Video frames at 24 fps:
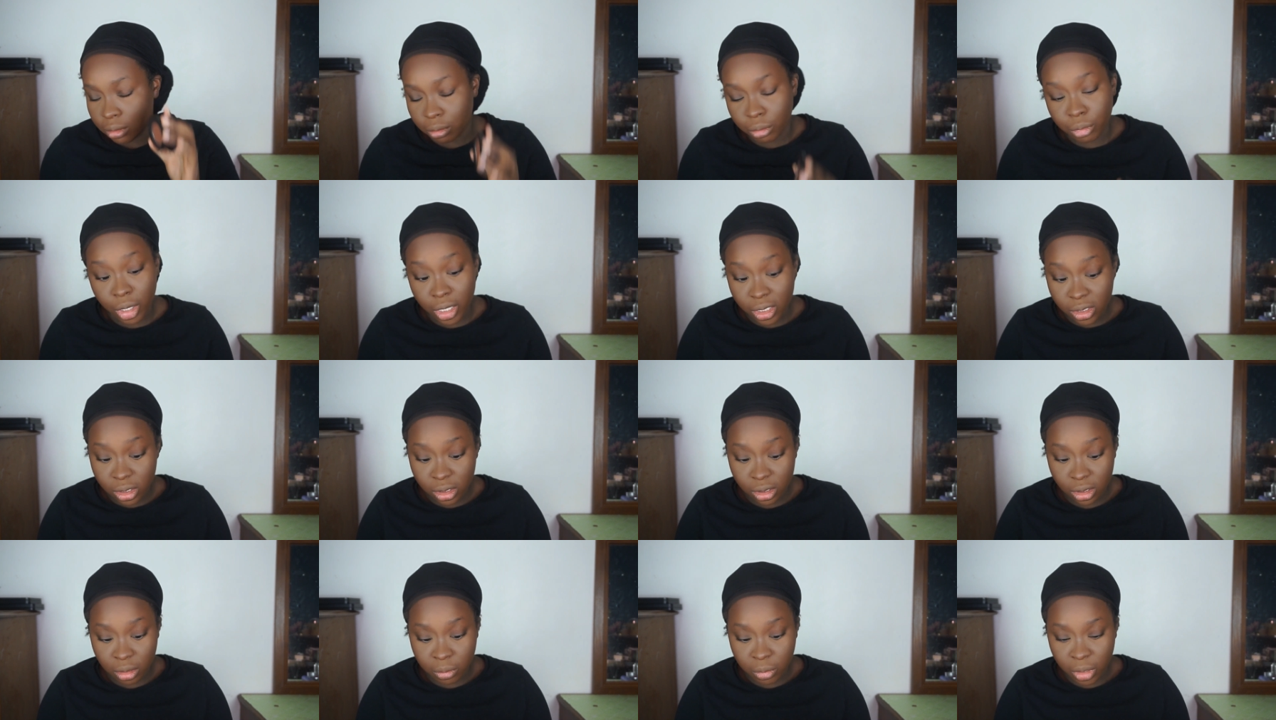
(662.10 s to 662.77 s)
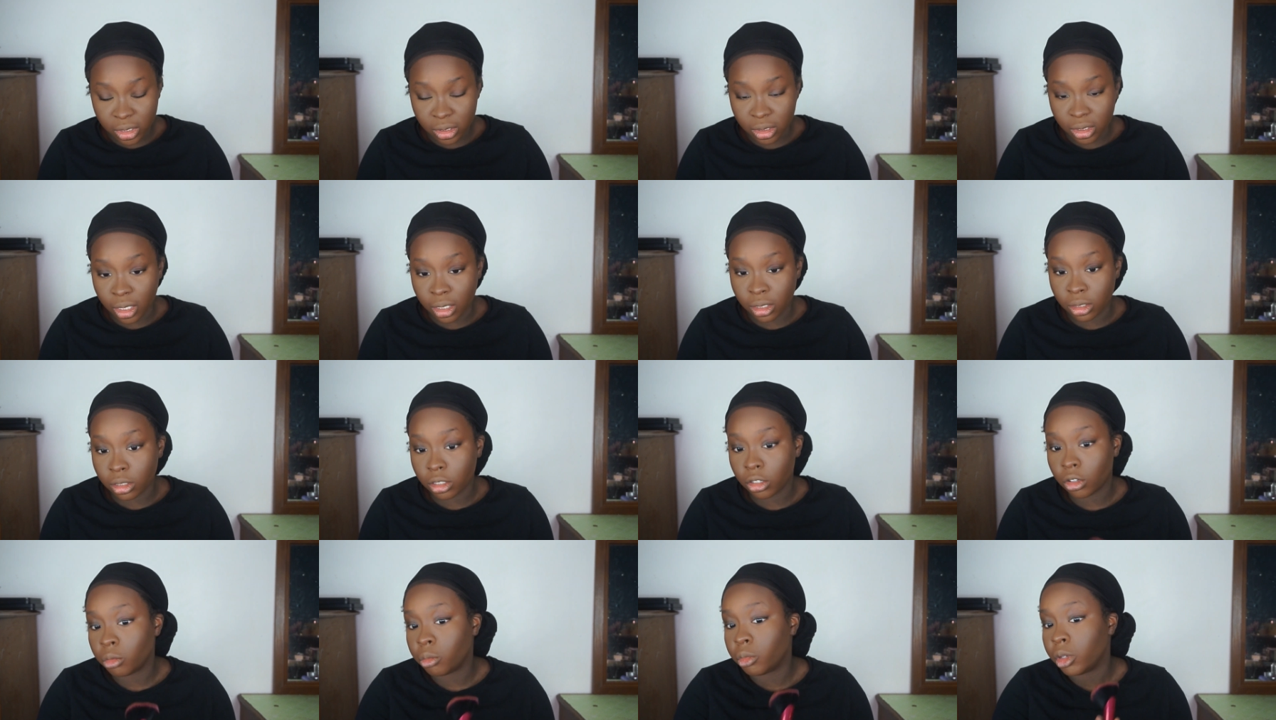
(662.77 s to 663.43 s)
my skin
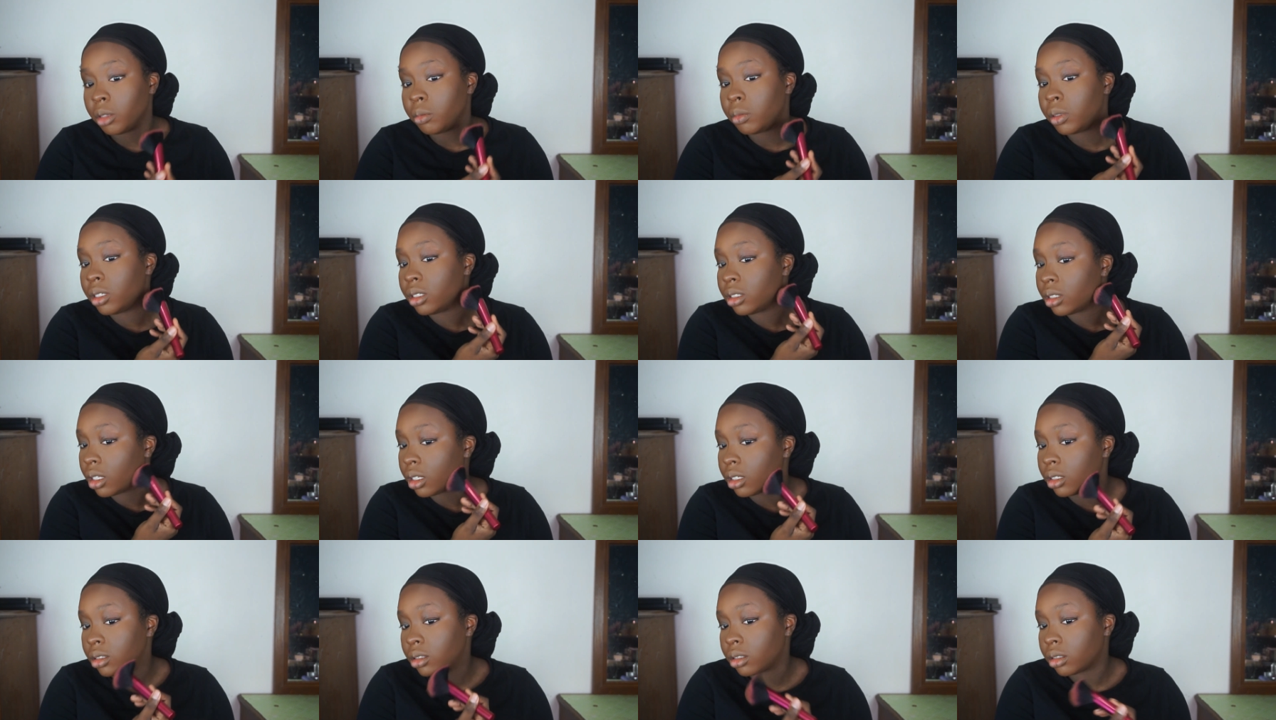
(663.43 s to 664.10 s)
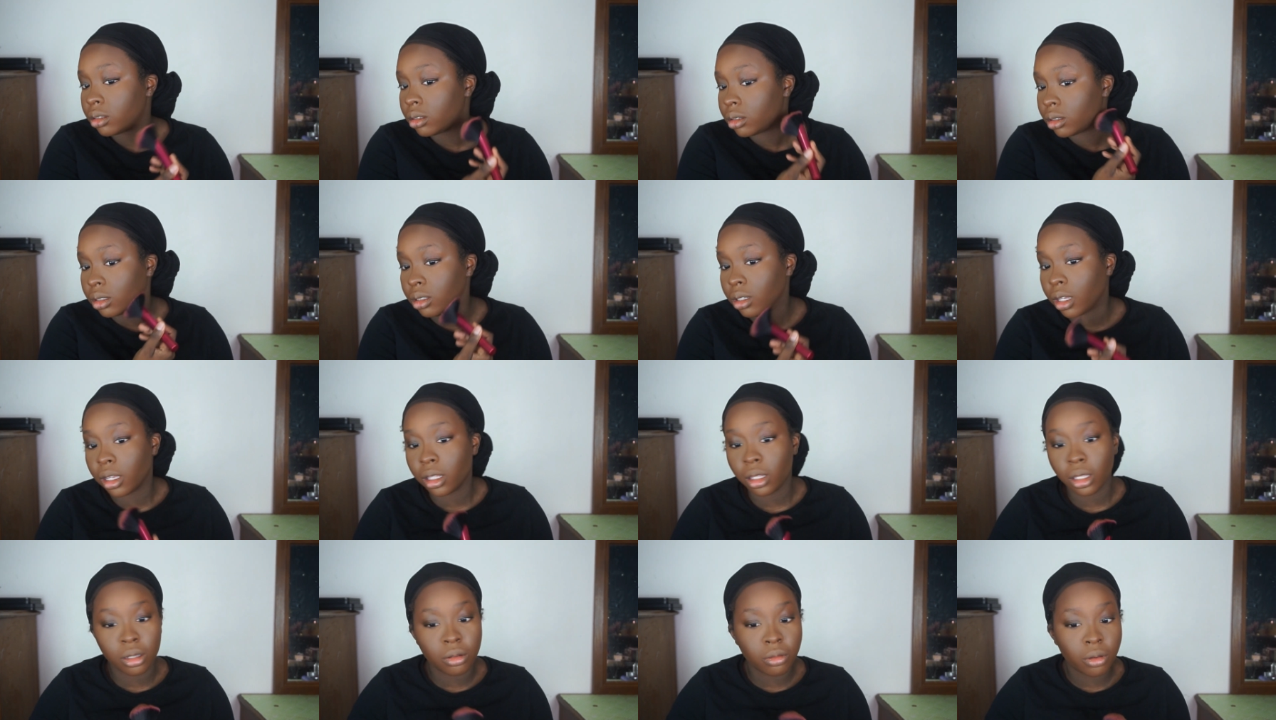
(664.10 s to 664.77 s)
tone, maybe like
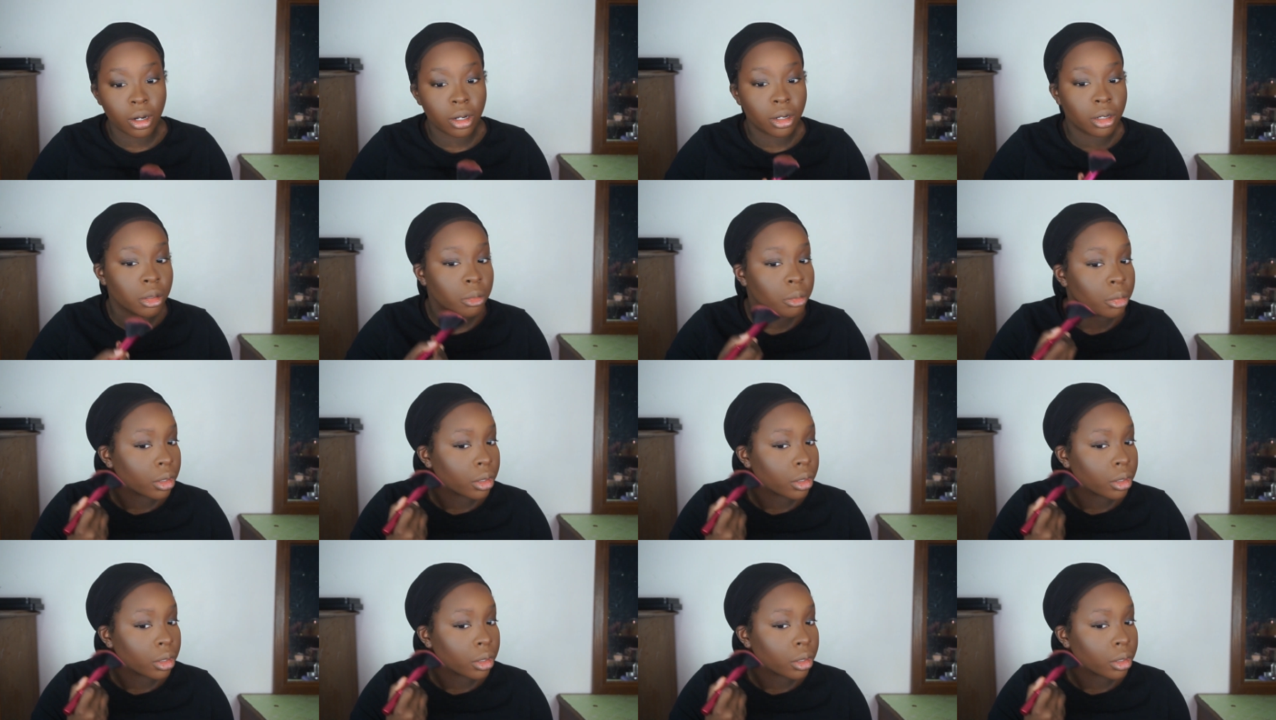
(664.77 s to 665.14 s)
slightly redder,